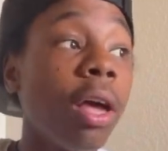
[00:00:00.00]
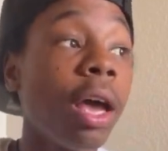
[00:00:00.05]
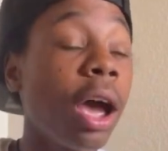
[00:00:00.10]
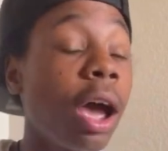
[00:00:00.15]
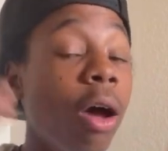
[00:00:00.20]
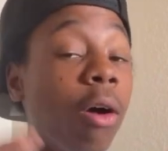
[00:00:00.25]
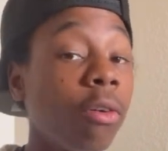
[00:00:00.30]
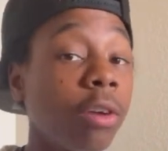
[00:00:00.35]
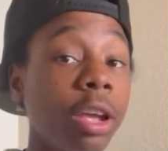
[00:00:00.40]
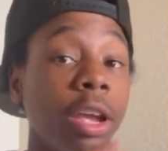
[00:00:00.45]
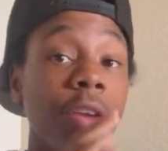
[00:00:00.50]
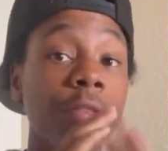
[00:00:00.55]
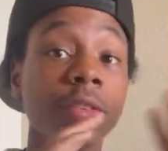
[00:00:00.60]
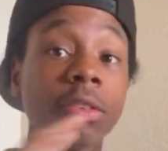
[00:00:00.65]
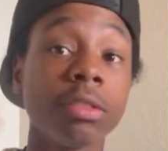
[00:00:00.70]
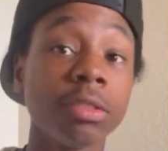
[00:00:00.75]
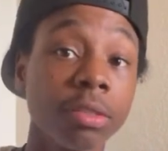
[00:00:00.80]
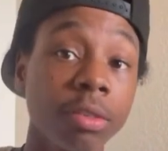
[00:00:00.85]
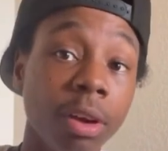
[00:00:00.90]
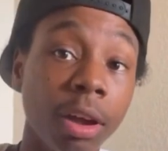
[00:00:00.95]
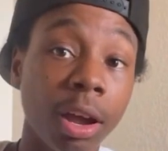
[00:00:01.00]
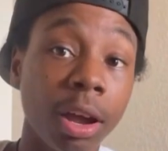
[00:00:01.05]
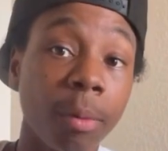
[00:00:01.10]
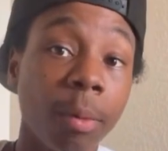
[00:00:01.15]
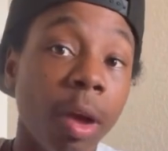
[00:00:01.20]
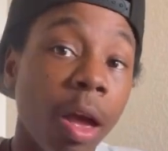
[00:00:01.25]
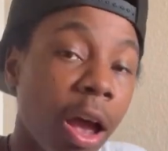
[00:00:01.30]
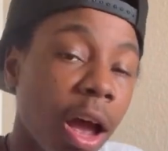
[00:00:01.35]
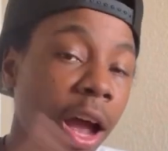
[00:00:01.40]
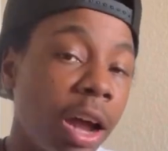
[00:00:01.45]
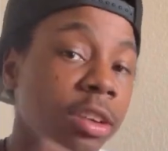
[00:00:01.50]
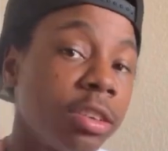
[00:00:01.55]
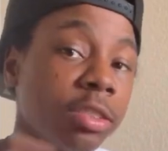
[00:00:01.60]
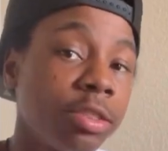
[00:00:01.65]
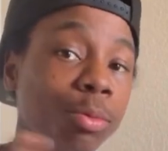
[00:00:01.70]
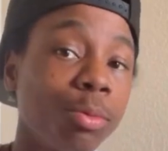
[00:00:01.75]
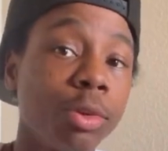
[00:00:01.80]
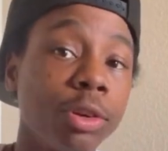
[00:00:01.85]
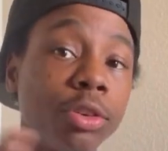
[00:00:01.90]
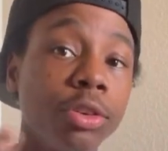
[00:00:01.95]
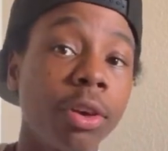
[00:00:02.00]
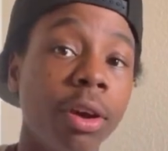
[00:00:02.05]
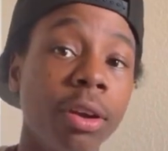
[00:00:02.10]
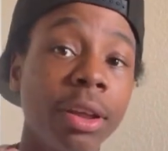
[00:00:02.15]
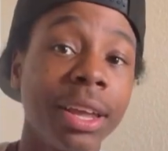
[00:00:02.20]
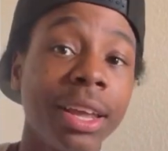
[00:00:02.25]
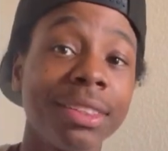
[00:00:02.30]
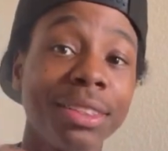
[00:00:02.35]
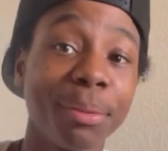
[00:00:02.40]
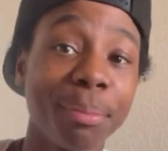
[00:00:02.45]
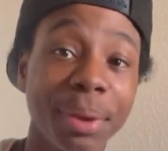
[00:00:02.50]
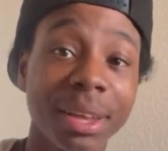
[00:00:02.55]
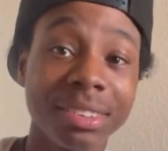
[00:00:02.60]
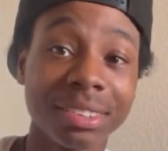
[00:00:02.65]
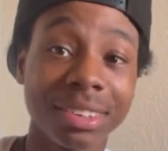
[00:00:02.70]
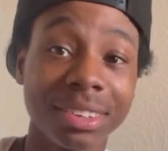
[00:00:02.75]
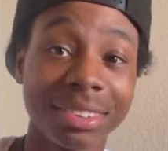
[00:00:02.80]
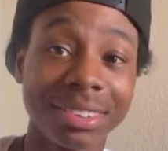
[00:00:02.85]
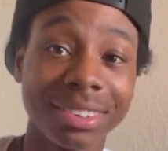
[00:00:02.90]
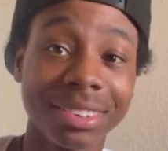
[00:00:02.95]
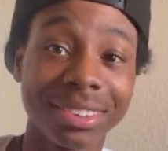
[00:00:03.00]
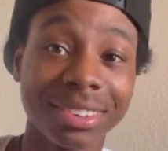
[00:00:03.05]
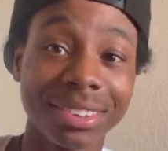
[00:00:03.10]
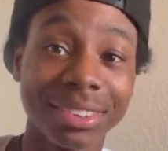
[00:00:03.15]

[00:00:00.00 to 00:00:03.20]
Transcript: I don't care if you subscribe. I just want y'all to get the message.